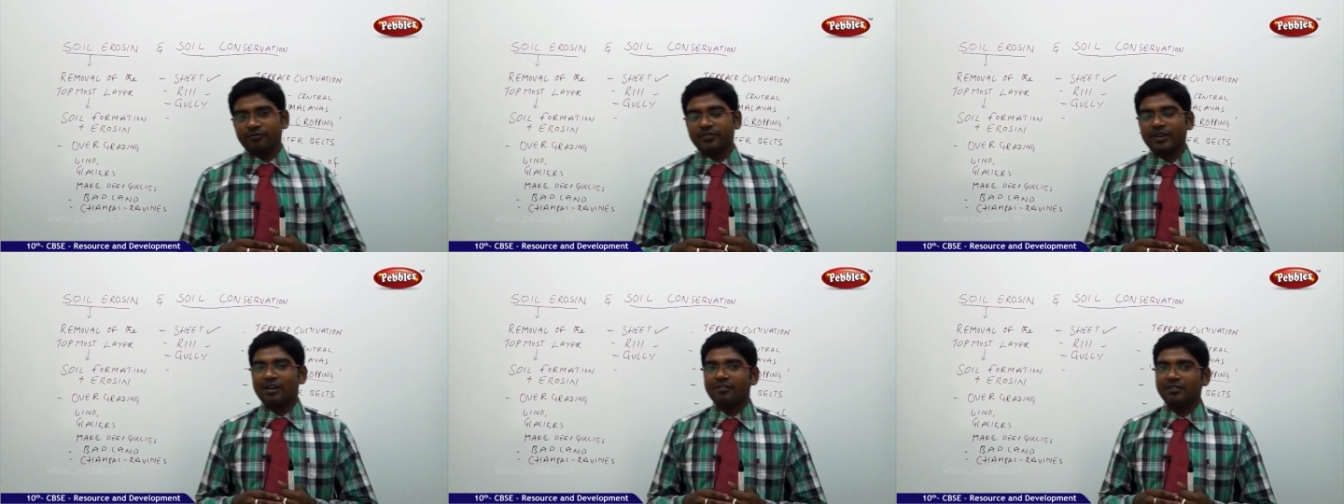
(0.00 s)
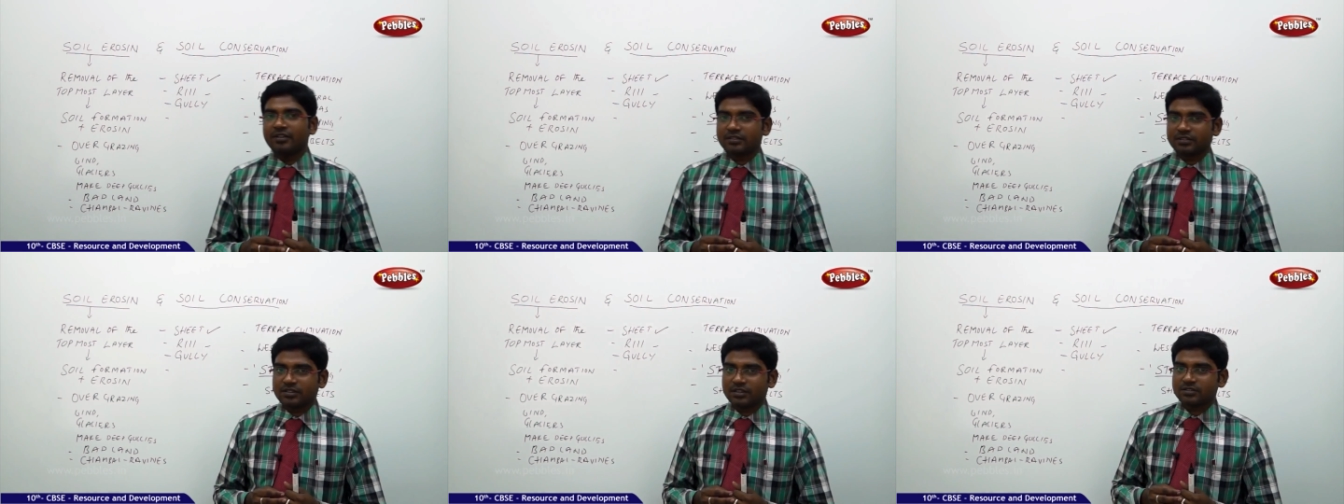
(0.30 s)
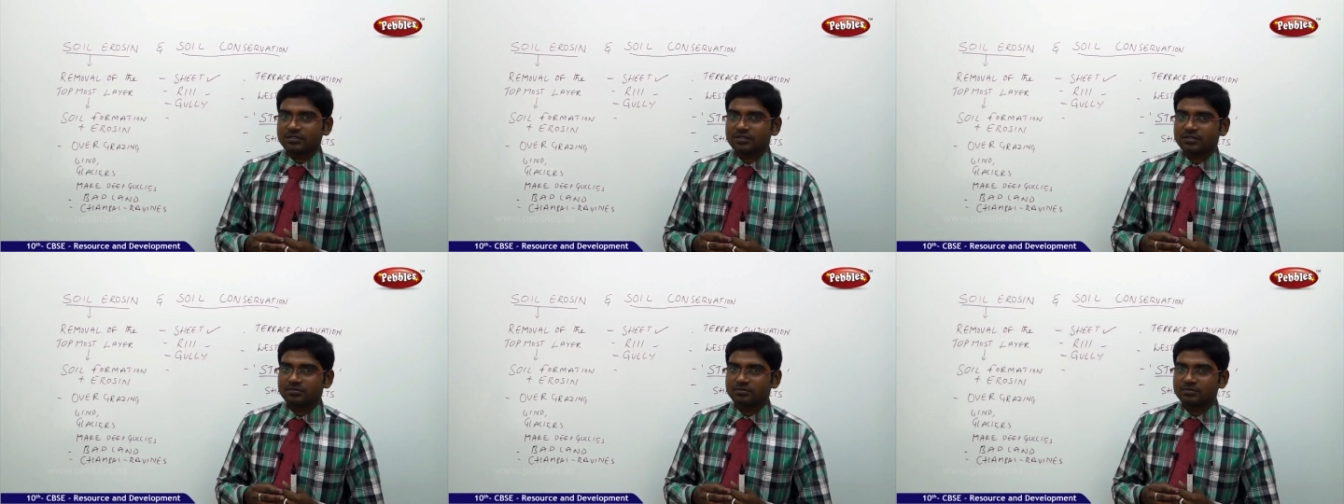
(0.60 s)
we have
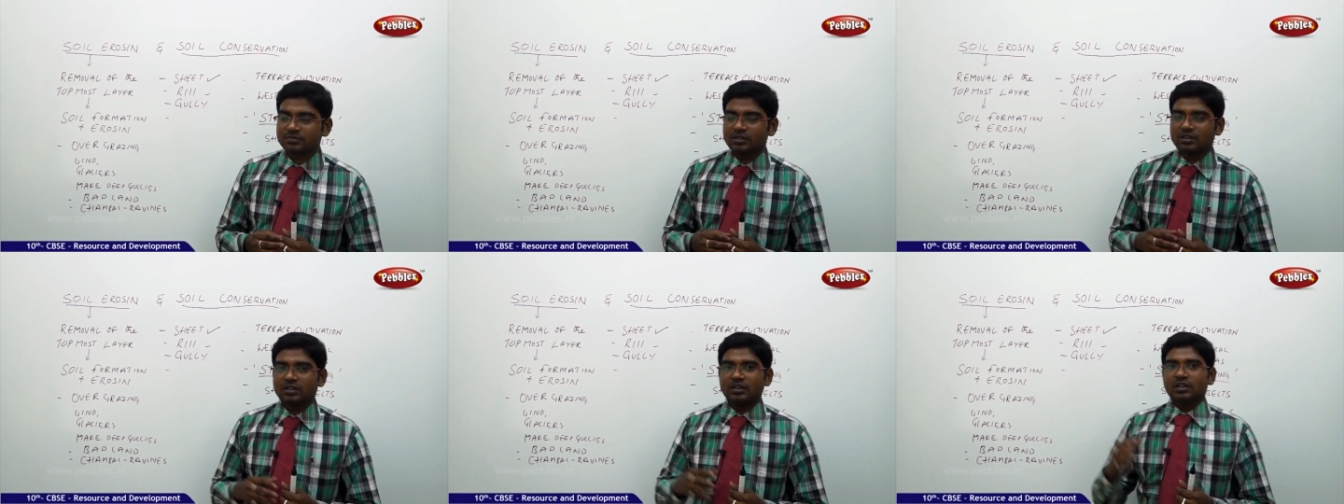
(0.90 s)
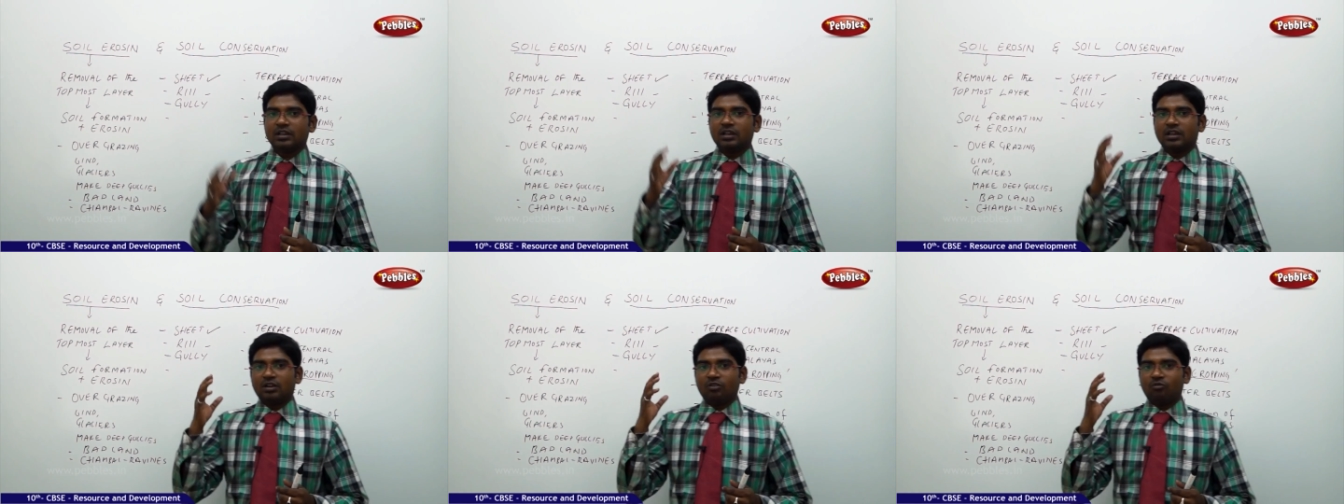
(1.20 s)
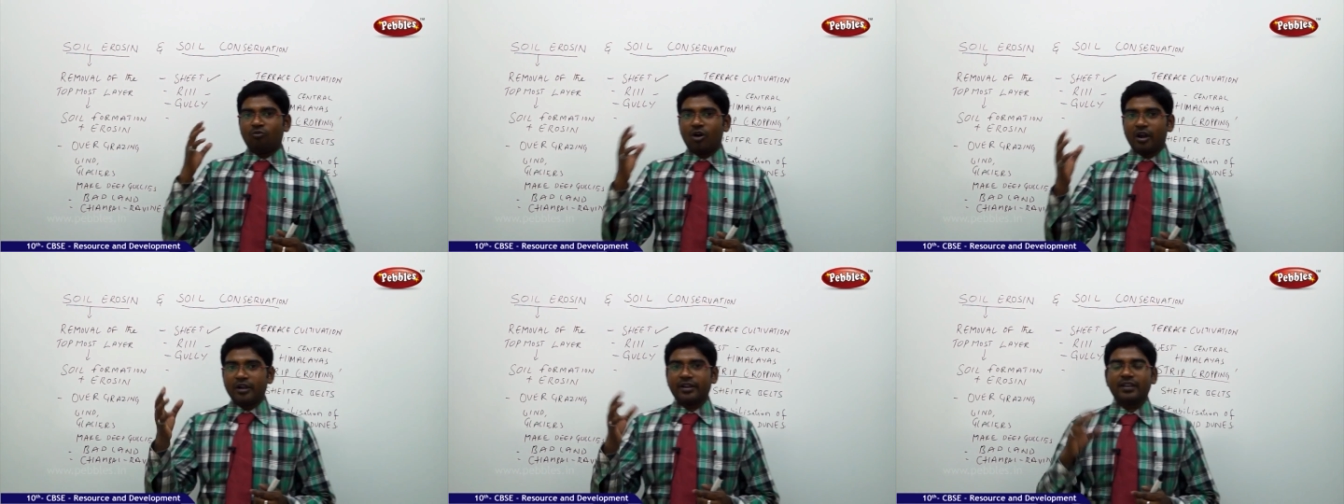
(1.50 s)
discussed
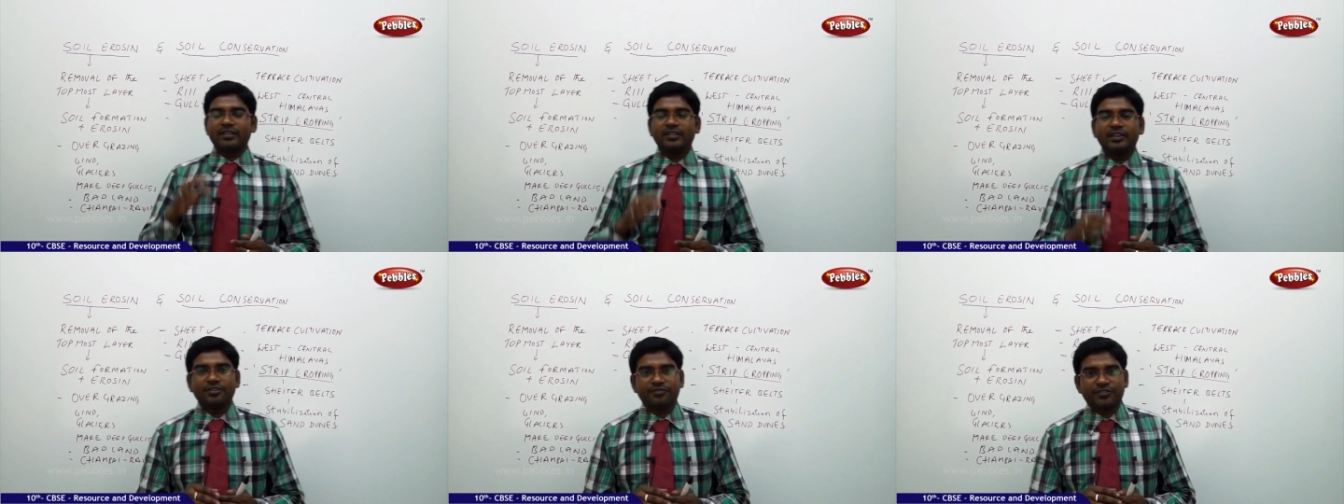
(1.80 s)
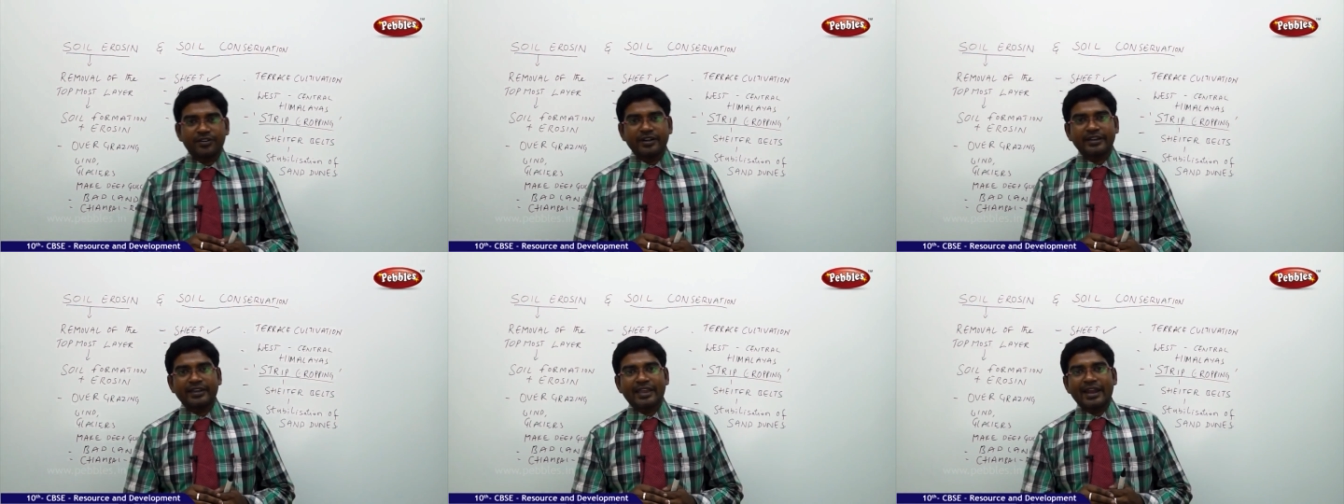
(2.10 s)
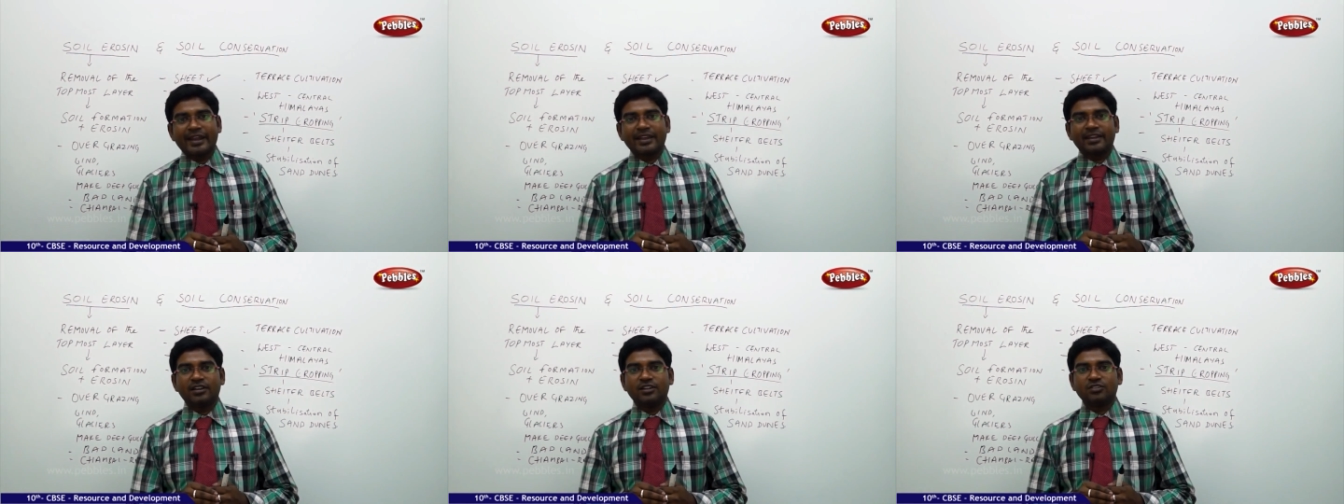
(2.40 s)
what are the different
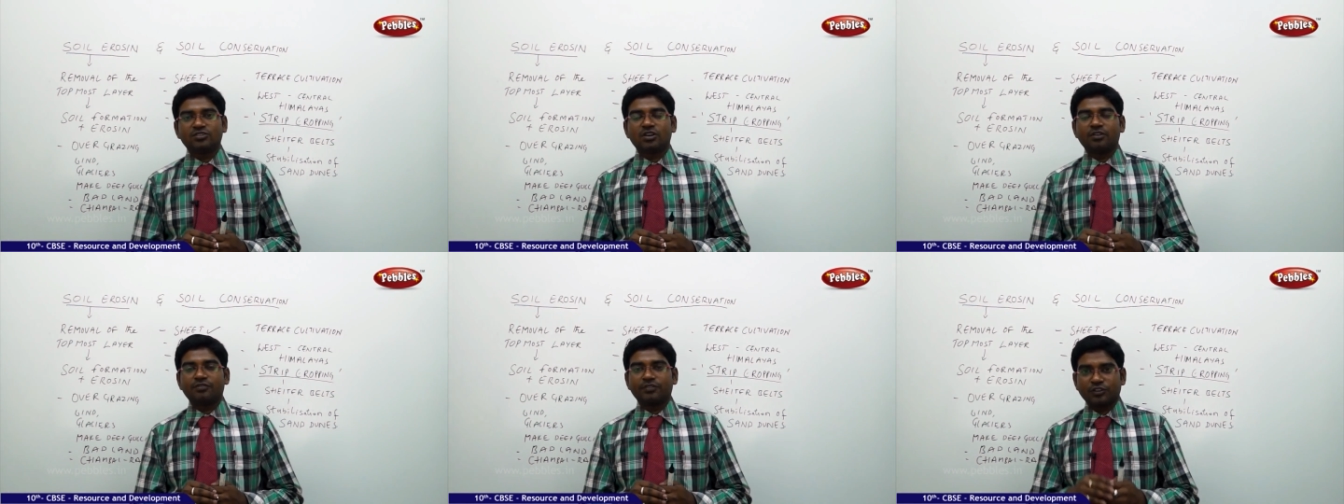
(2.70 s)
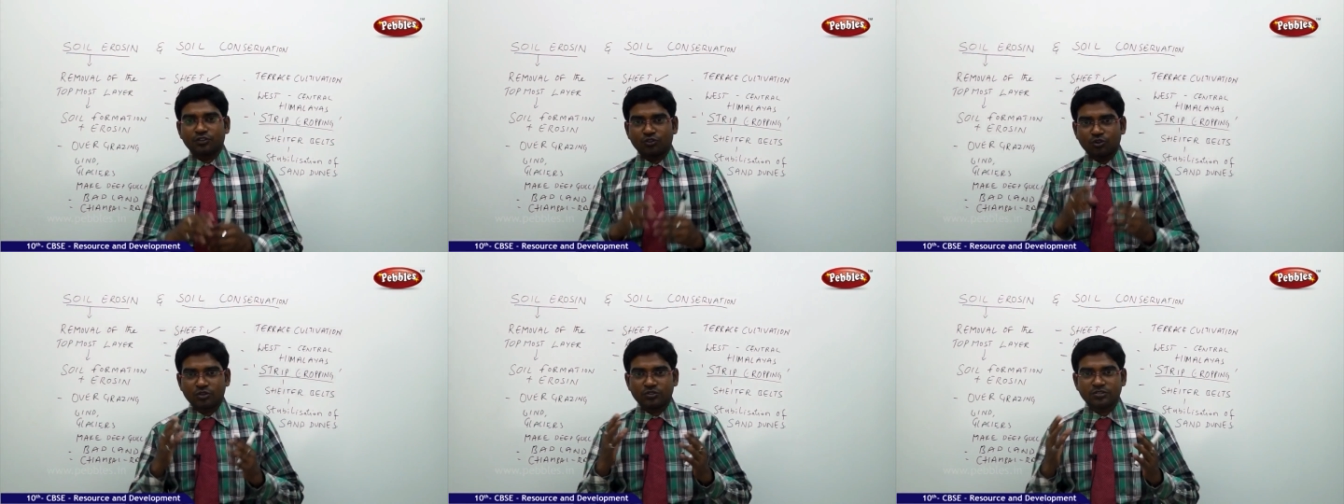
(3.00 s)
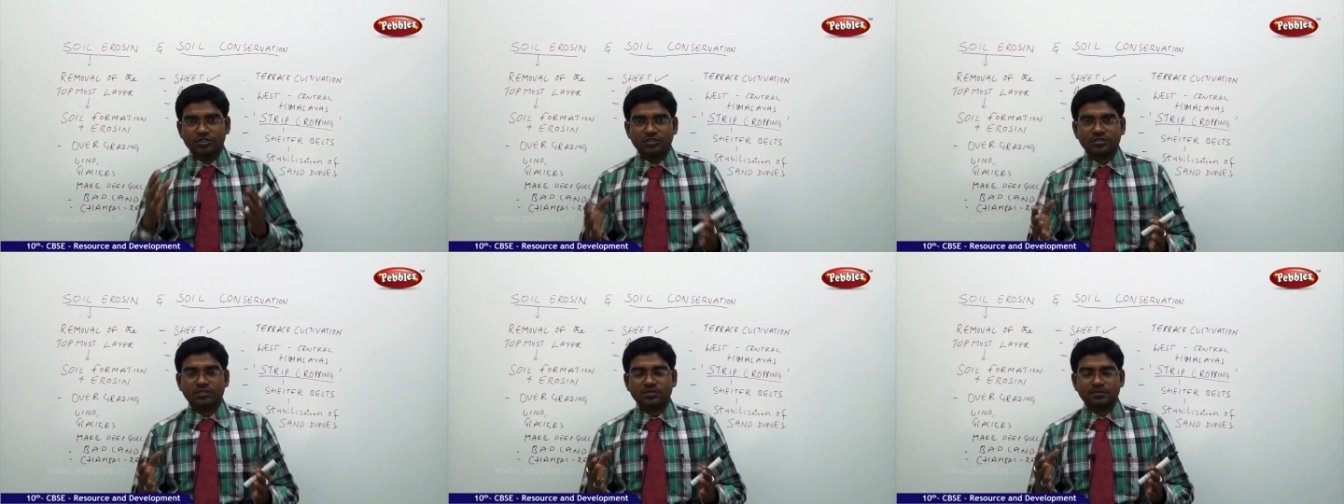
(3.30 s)
categories of
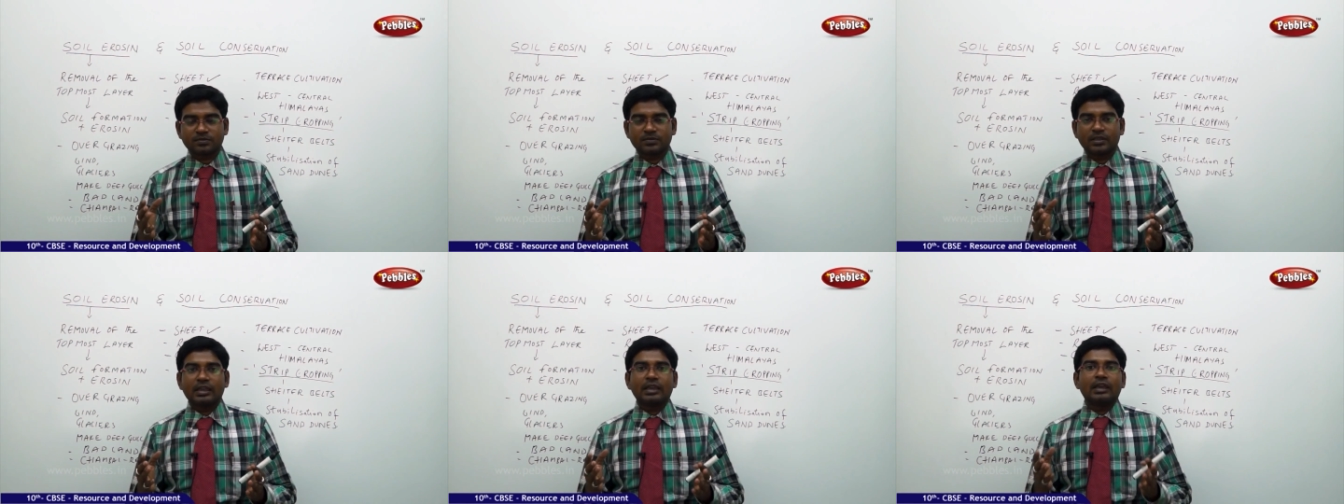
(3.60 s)
resources,